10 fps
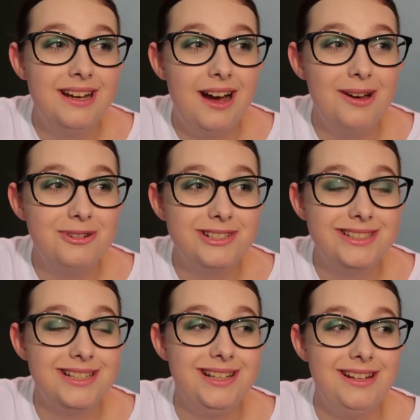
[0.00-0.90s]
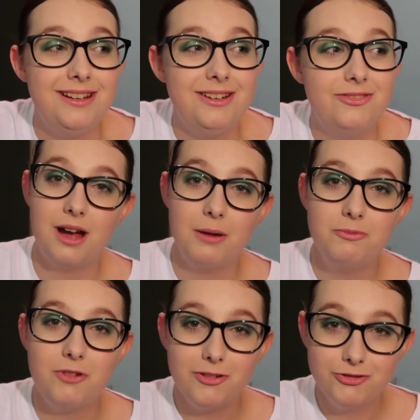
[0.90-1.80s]
wanted to leave. I'm
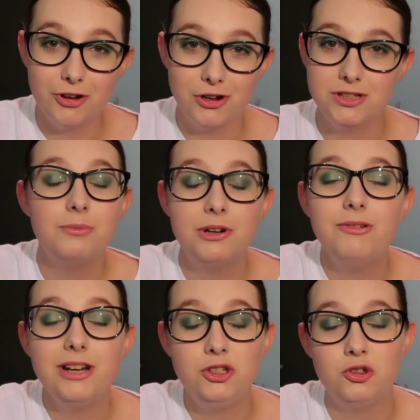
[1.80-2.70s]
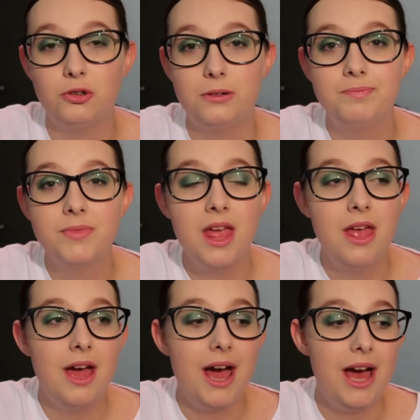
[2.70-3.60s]
5 foot, I'm really short,
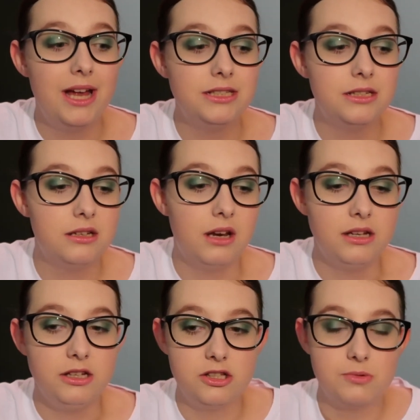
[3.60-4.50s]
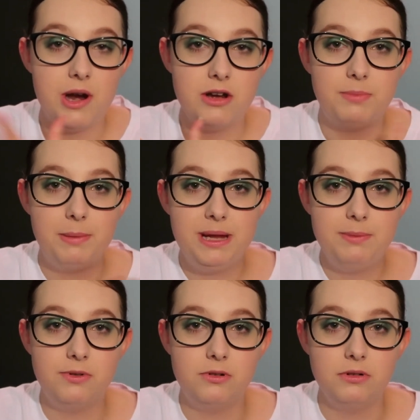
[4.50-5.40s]
and like, you're surrounded by
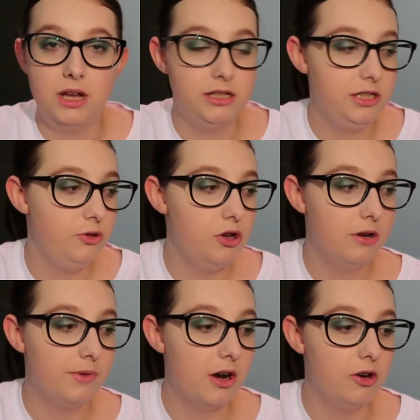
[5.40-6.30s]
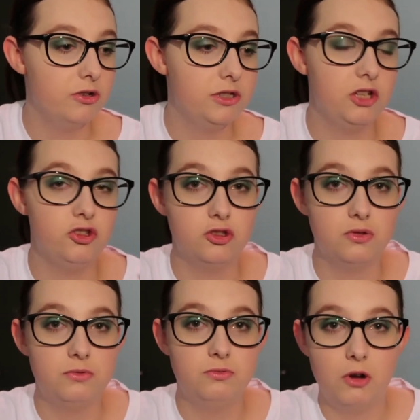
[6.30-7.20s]
people. Like, you turn around, there's just
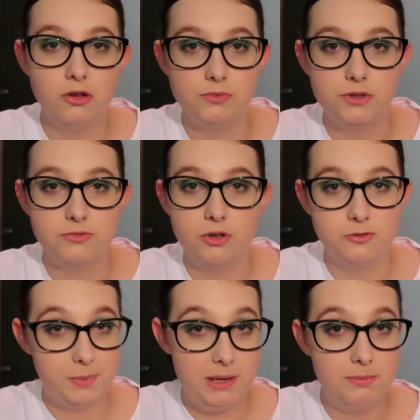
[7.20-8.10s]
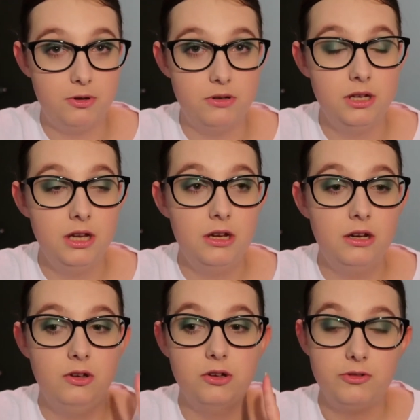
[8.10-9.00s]
rows of people.
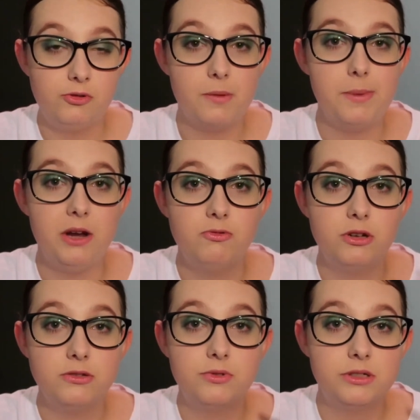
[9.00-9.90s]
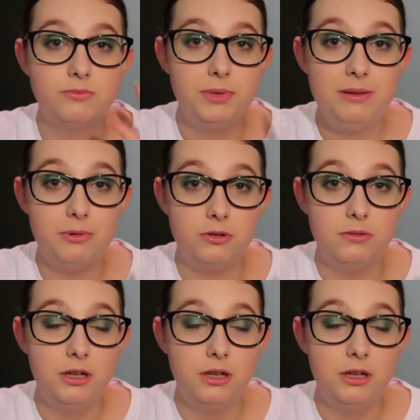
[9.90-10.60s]
Looked in front of me, rows of people.